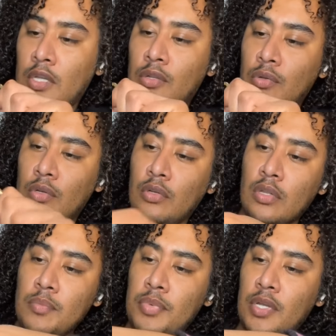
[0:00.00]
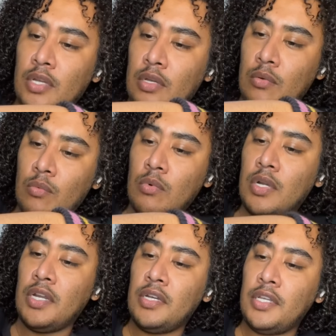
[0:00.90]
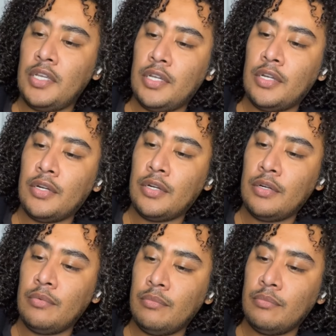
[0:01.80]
and you can clip it one end here,